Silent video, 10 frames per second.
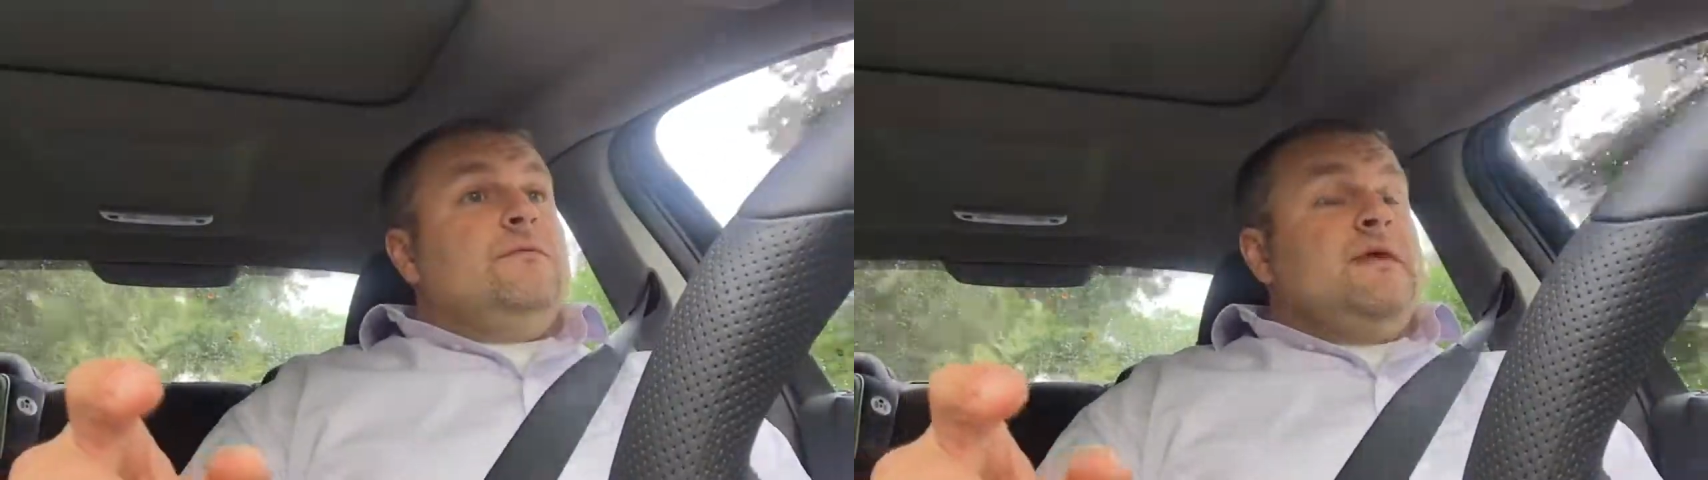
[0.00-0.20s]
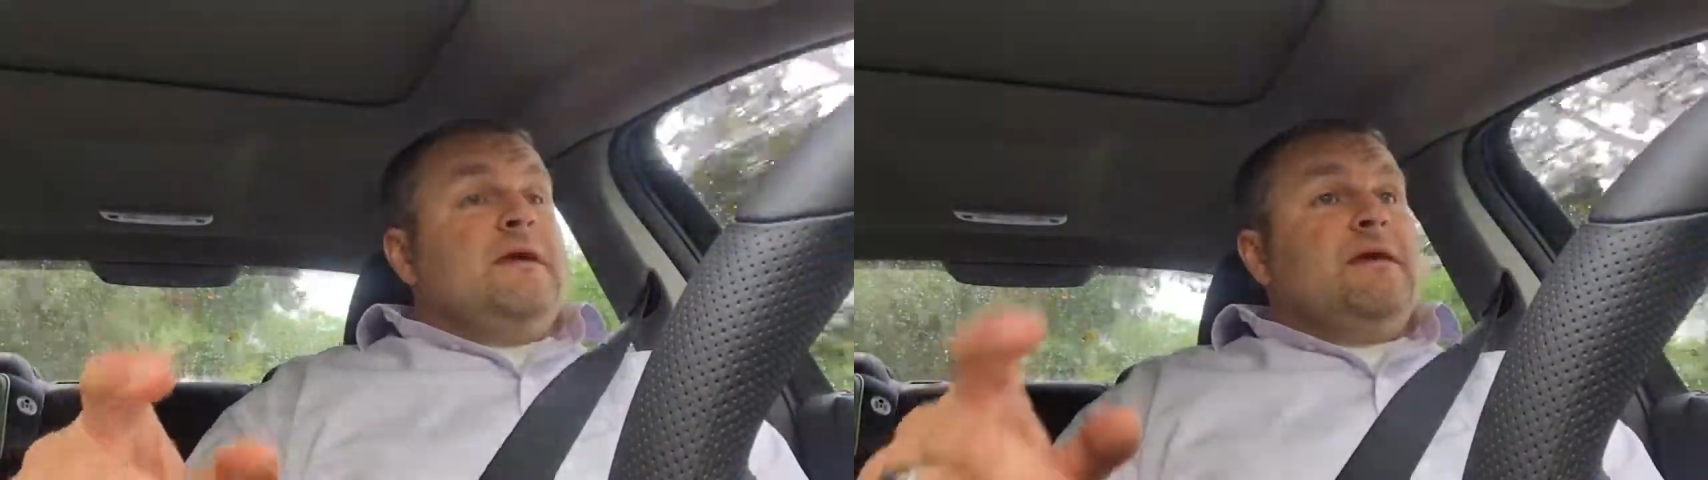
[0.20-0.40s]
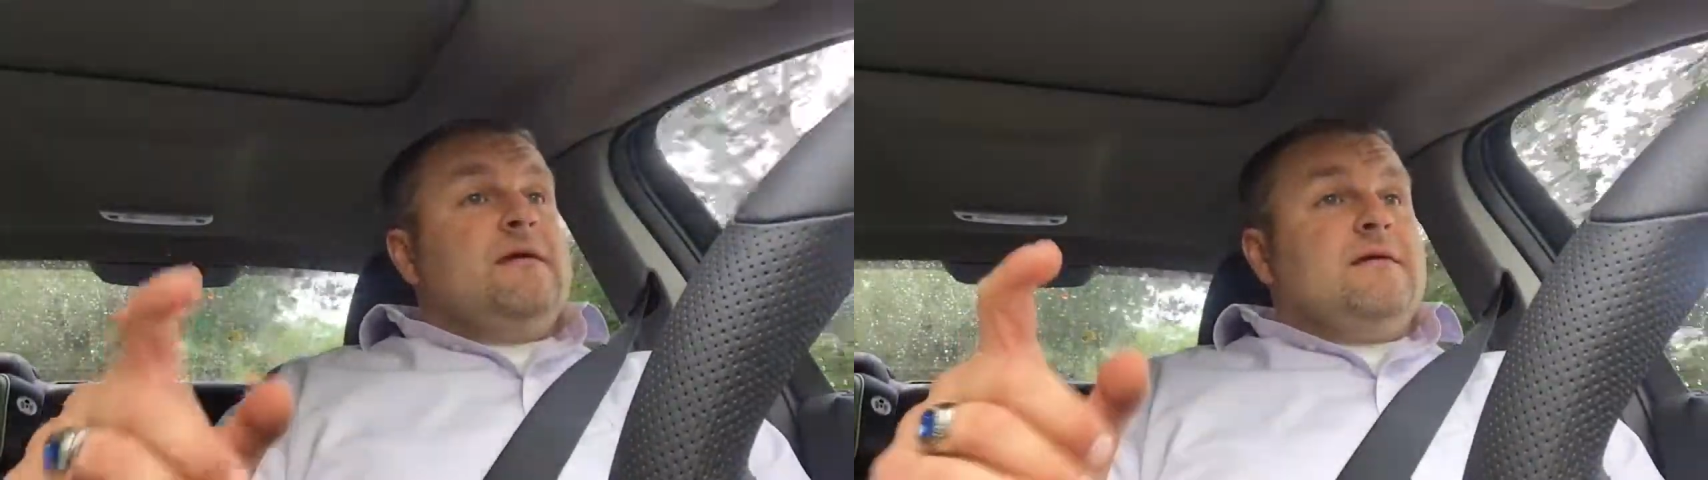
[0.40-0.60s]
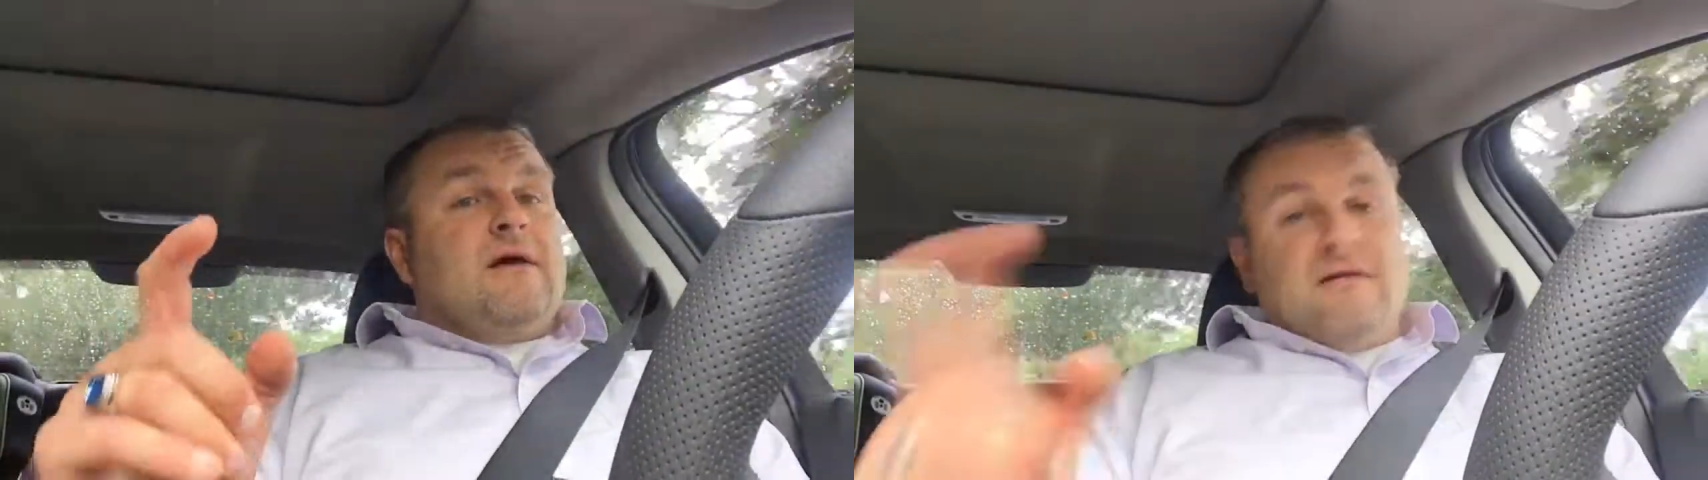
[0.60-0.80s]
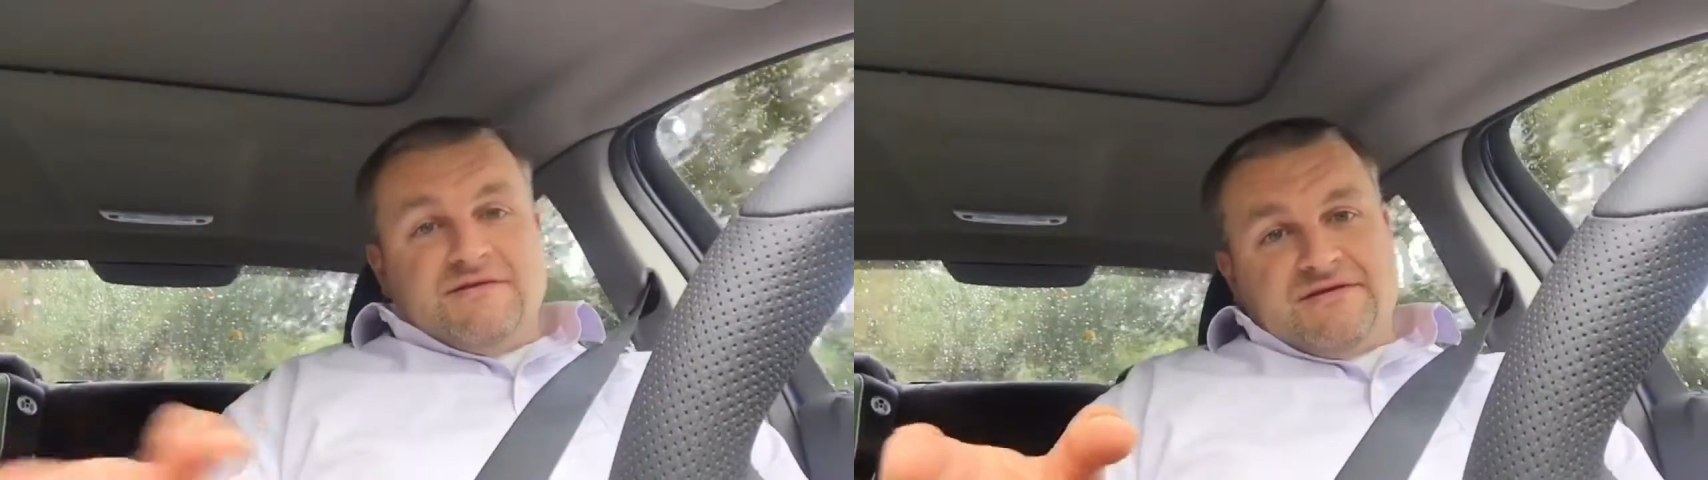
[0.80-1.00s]
the
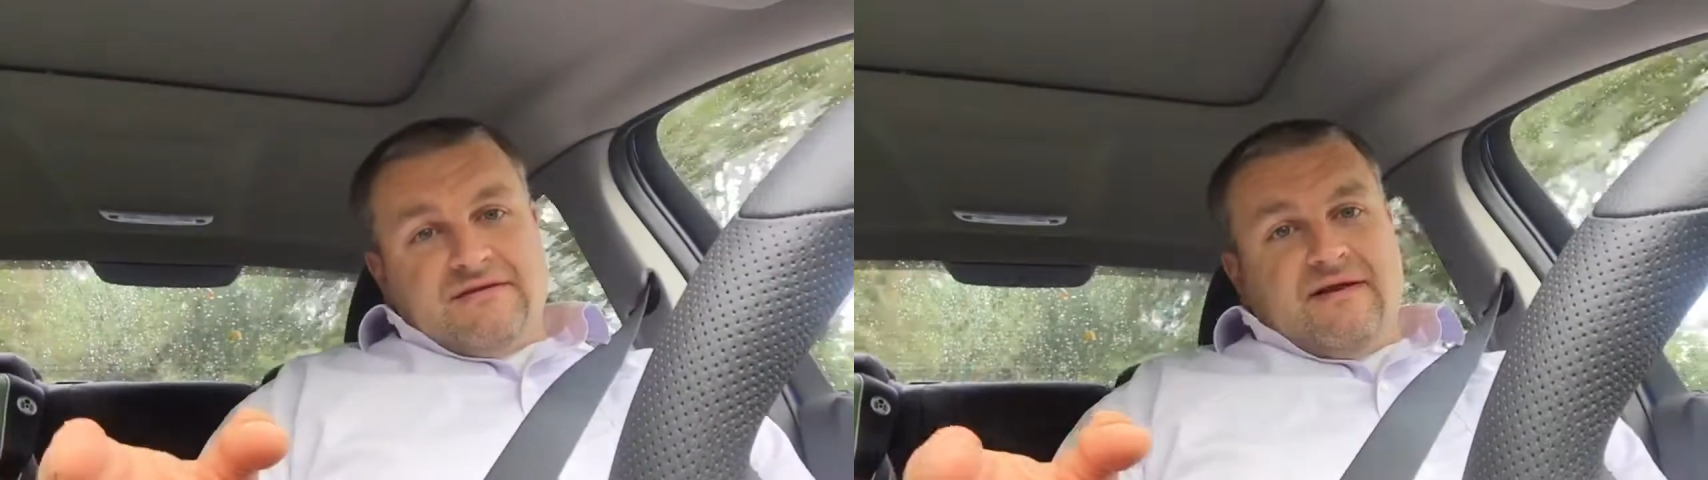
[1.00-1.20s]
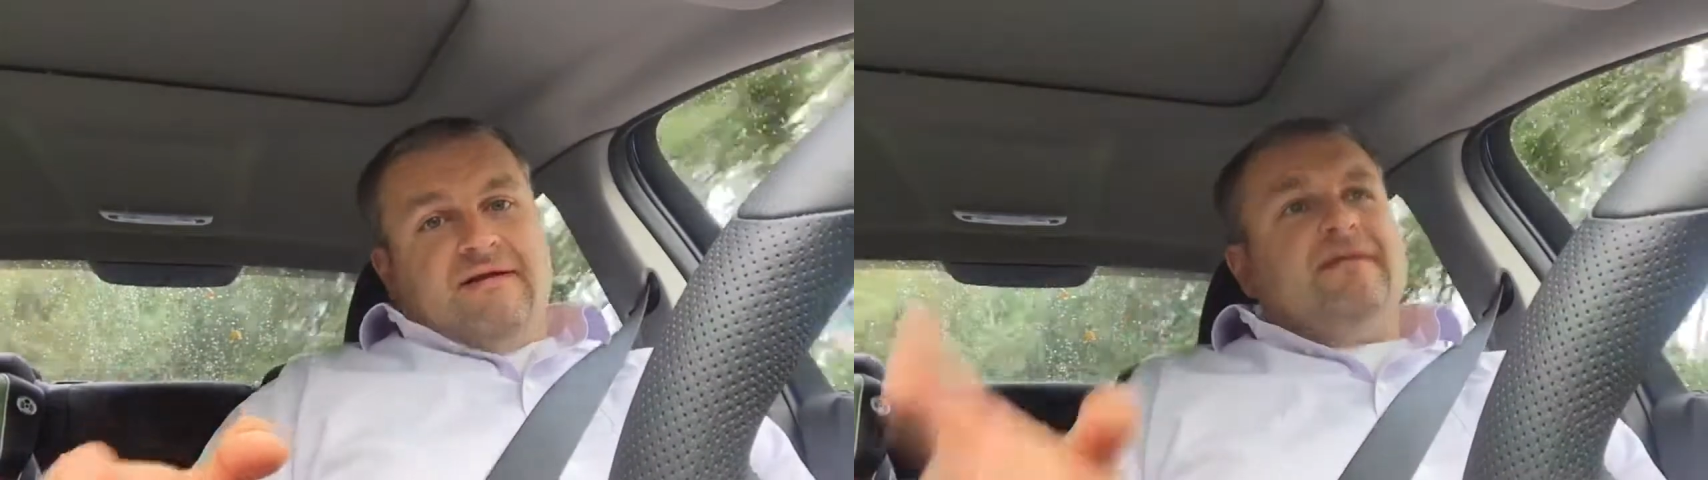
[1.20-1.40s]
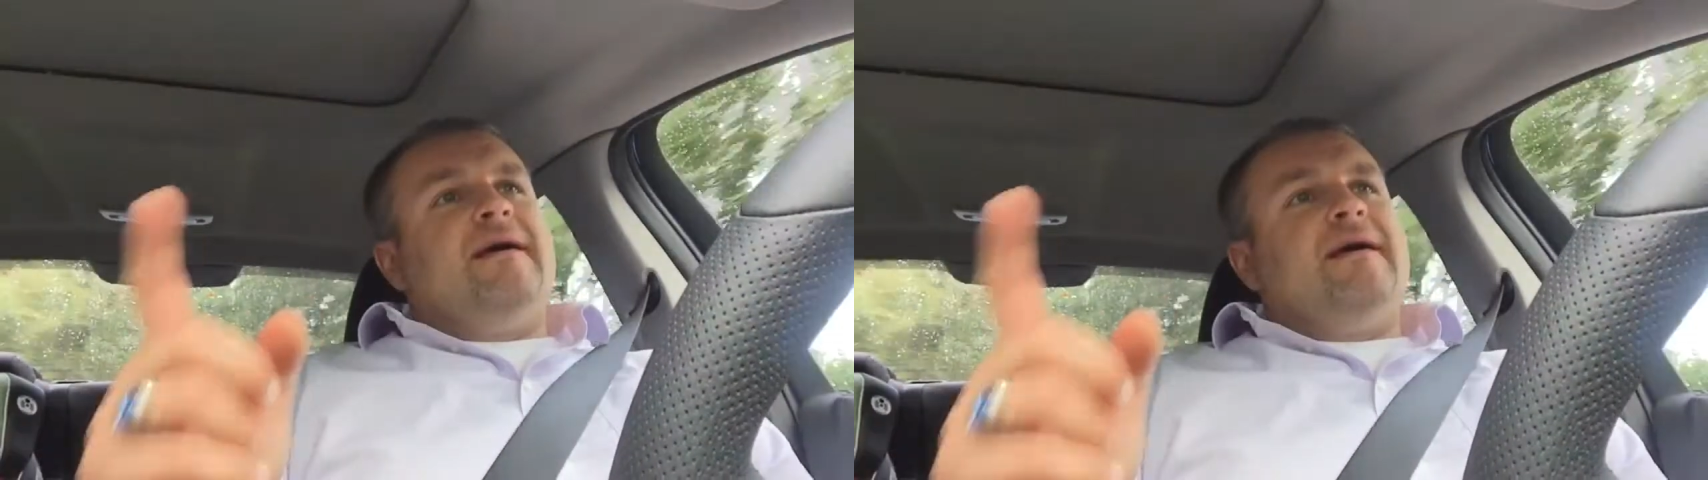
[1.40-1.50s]
Cutlass in there,